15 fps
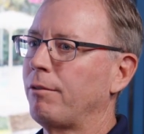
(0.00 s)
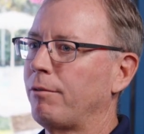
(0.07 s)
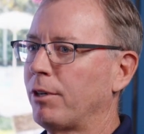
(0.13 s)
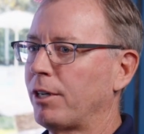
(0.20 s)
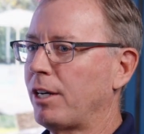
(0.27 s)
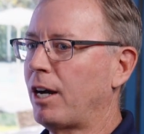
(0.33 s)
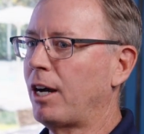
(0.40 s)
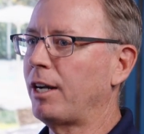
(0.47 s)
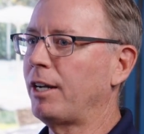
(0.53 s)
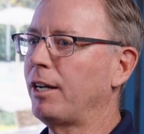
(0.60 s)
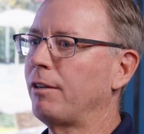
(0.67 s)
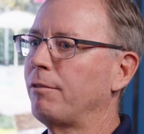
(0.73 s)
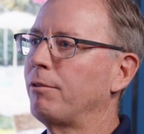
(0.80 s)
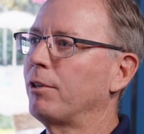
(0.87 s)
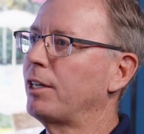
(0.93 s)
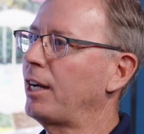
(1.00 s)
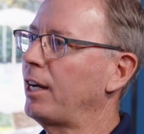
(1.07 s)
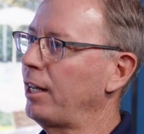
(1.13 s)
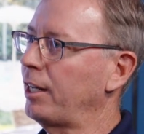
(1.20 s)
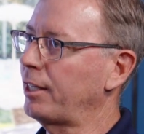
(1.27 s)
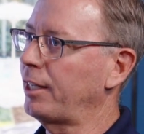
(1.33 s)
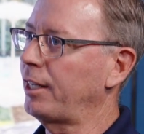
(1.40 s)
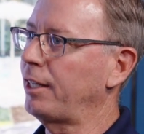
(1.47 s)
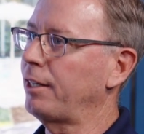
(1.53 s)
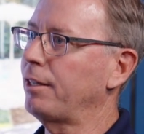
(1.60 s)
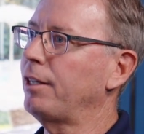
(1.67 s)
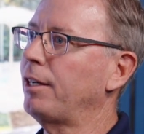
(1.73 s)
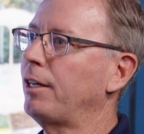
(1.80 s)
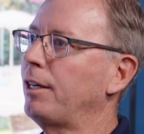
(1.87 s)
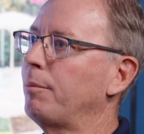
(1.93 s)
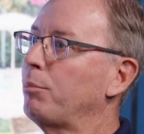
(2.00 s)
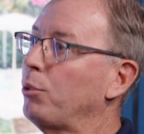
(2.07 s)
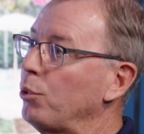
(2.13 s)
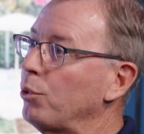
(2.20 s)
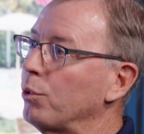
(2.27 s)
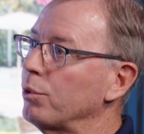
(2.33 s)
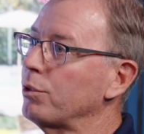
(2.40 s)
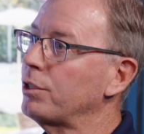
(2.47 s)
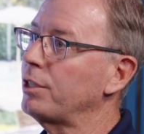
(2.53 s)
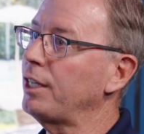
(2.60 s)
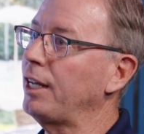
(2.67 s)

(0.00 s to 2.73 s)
very high-end, very elegant pools.